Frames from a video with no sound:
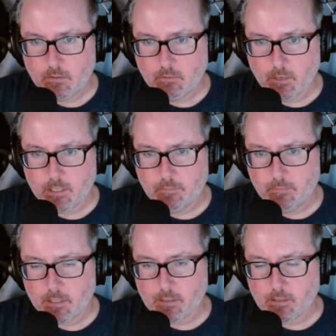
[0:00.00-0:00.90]
Right?
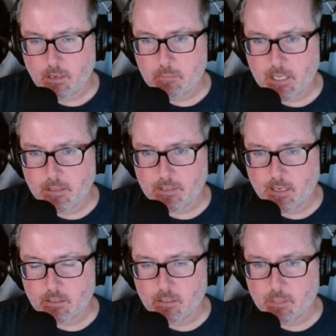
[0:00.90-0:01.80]
Because does that mean this
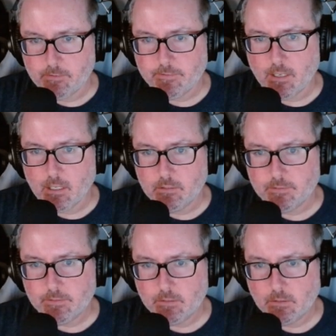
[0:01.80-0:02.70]
has to be a
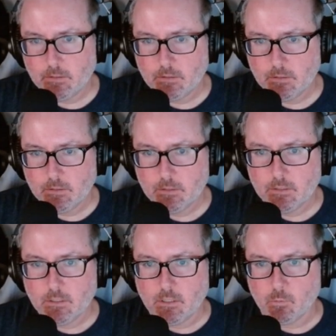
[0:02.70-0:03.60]
5?
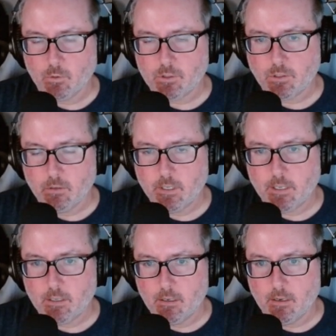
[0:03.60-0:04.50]
Because we're starting
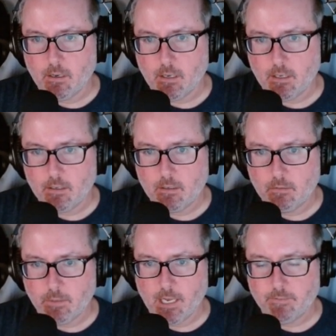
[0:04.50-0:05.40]
at a high.
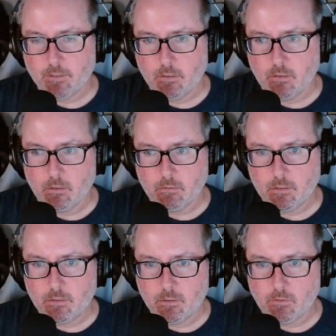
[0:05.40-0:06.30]
We have to go
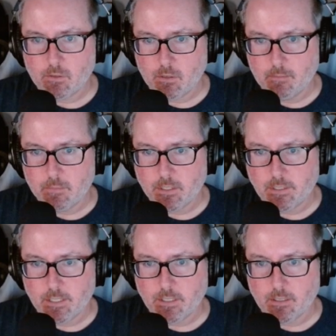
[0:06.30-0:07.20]
to some
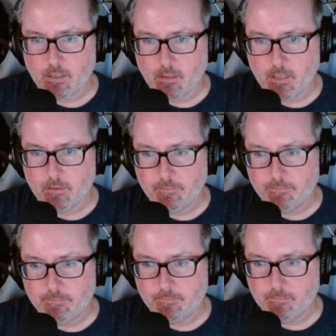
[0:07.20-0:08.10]
digit, then
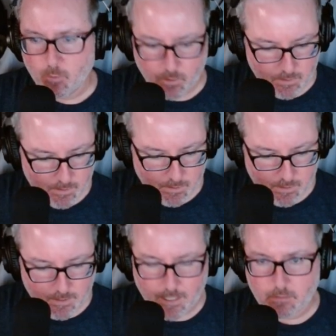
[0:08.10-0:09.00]
forces us
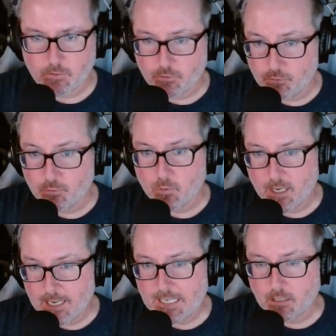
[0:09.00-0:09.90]
down to
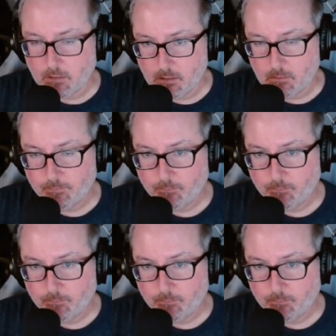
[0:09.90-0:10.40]
a low.